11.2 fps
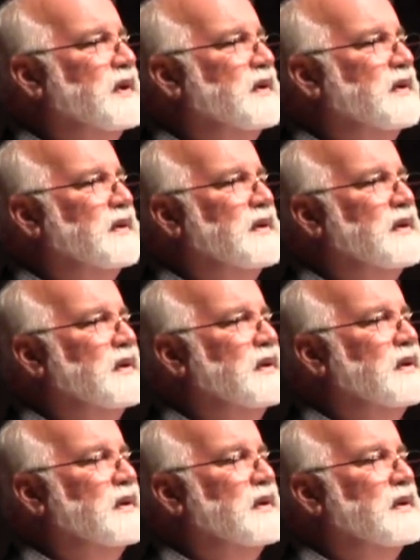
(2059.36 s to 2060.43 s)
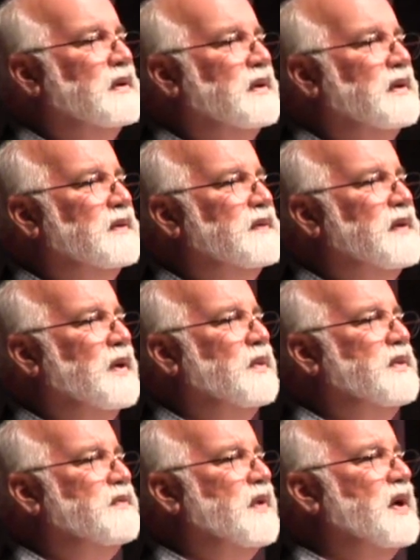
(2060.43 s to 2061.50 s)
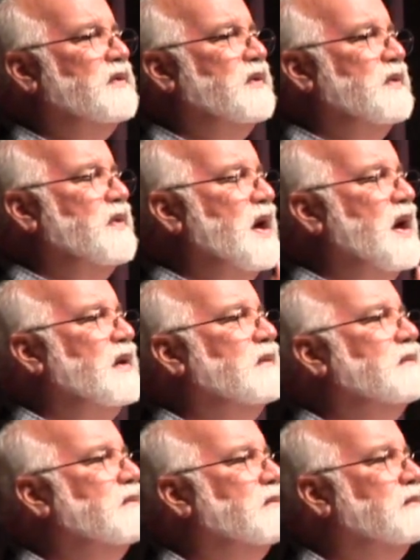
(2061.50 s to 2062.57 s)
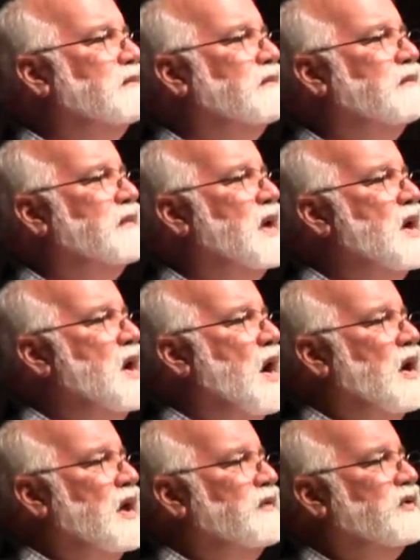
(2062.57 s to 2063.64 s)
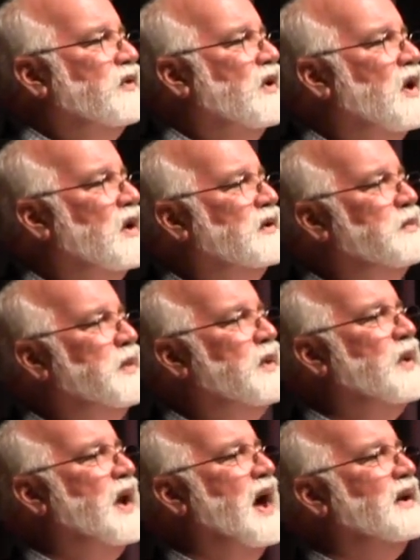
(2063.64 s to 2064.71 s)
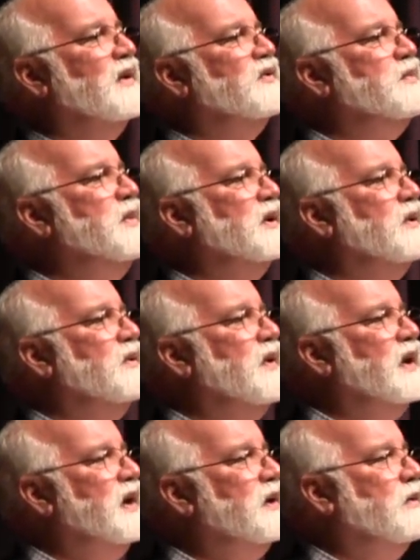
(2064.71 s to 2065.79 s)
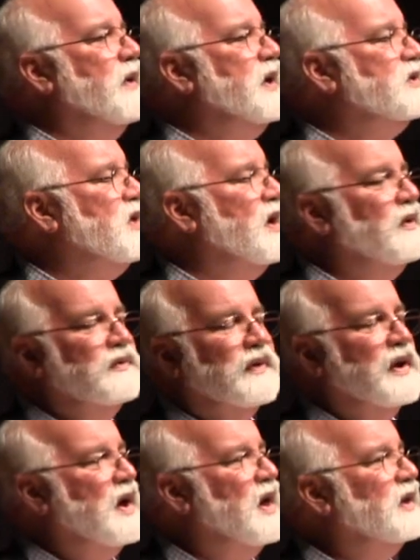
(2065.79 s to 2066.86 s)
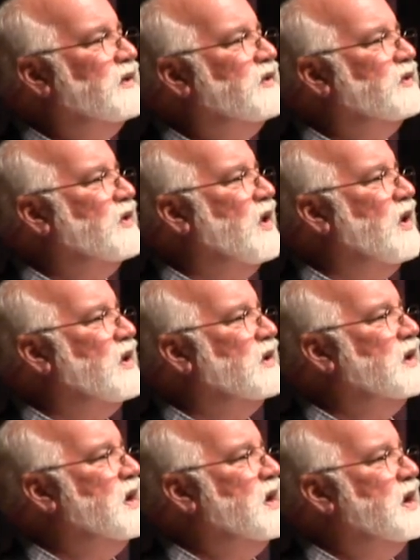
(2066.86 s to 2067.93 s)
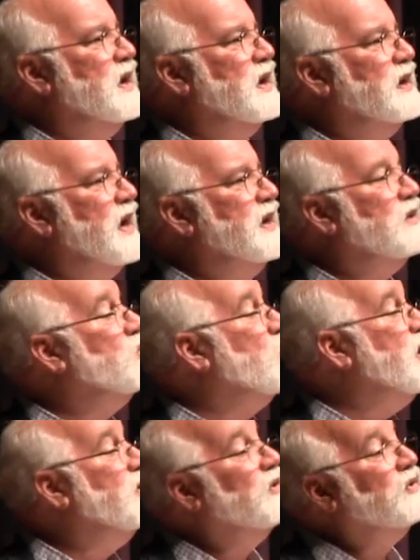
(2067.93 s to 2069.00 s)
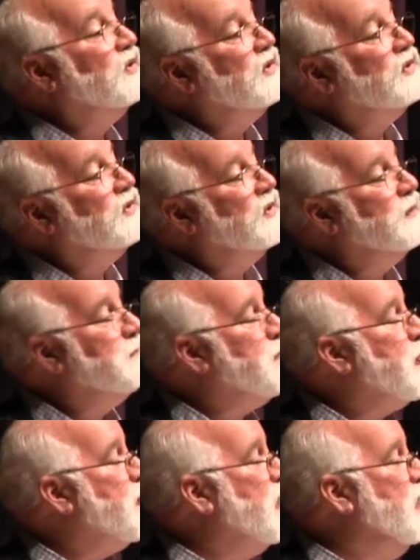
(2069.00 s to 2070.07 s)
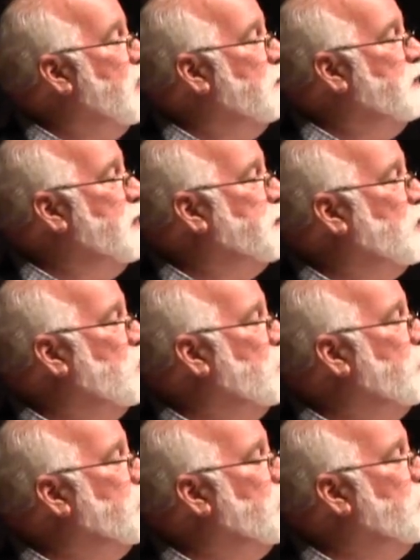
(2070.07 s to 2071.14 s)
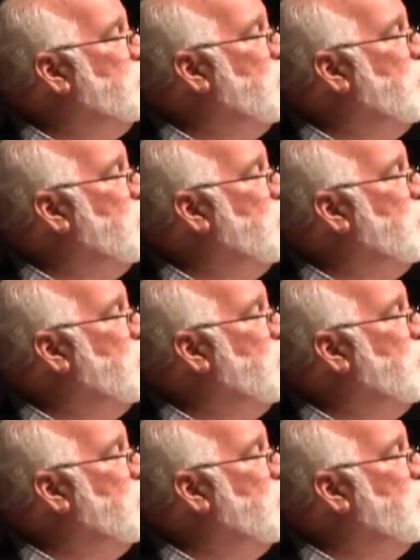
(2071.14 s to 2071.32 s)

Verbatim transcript: in, is that we foster that all of us are called to be what Alice Miller, the late great child psychologist, called enlightened witnesses, people who, through